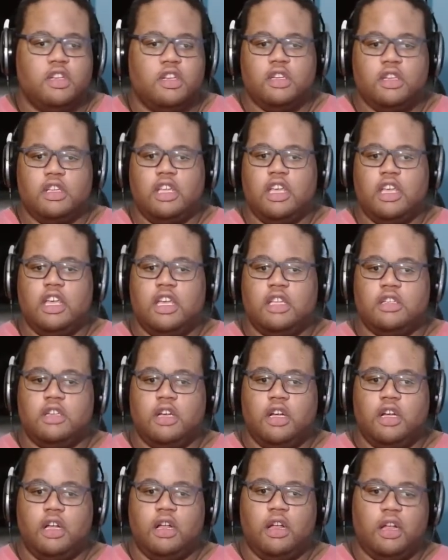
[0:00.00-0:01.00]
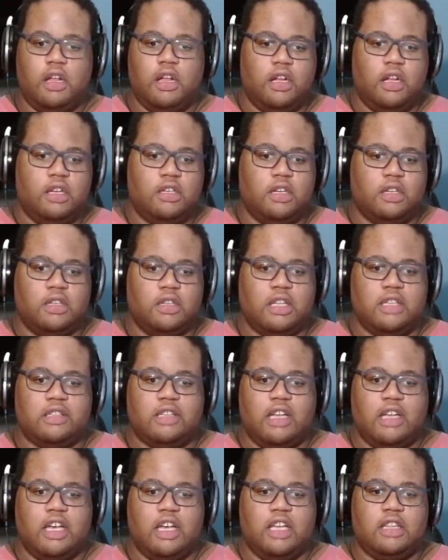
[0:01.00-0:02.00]
and unless
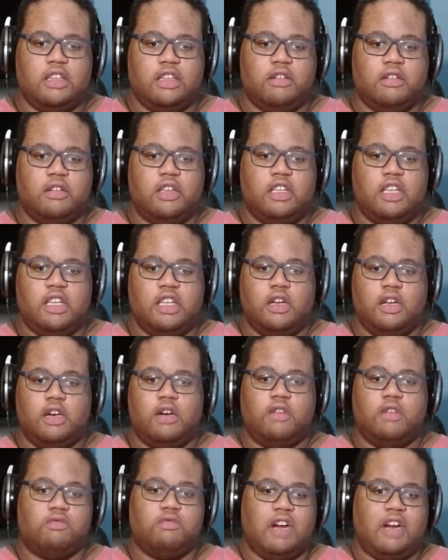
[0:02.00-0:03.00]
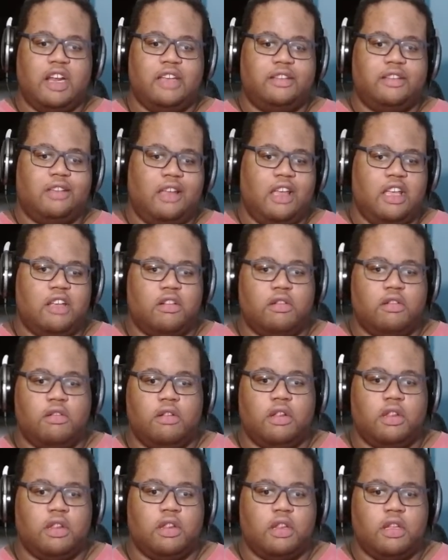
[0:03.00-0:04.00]
I literally get a right
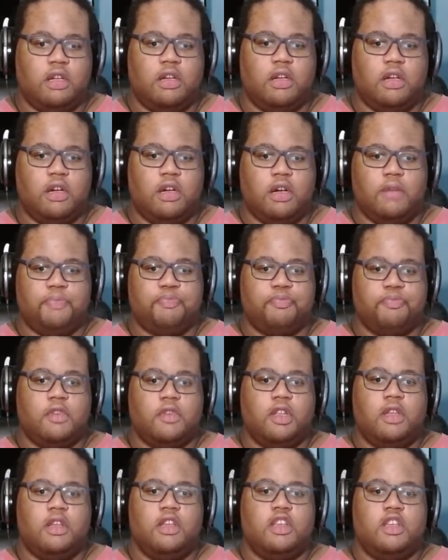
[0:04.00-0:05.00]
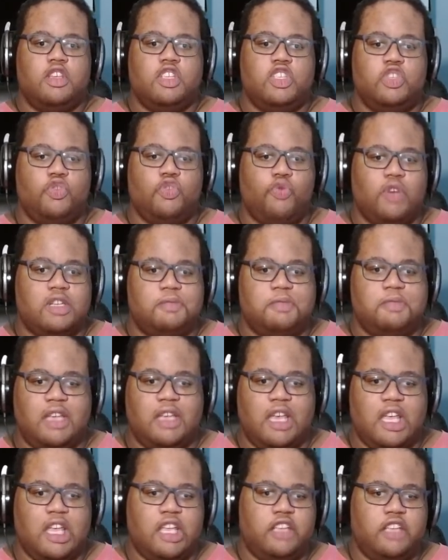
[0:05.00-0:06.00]
angle USB
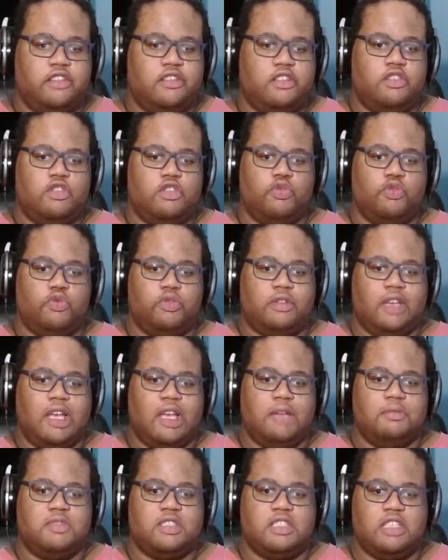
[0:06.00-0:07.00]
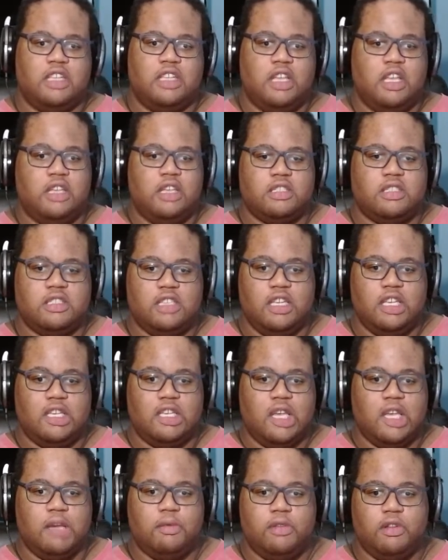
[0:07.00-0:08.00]
A to Type C
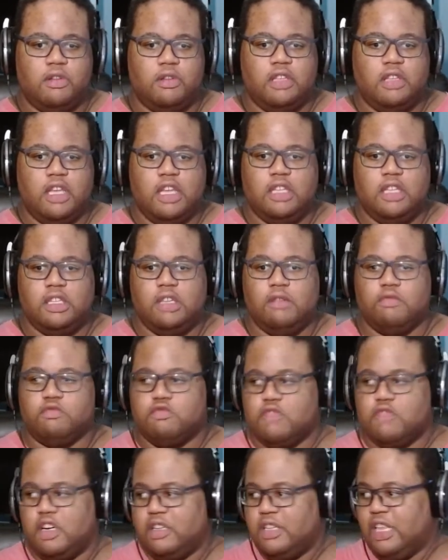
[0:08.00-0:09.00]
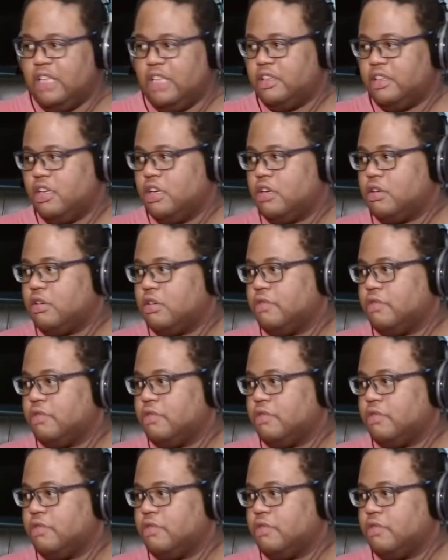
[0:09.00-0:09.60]
cable and then run that there,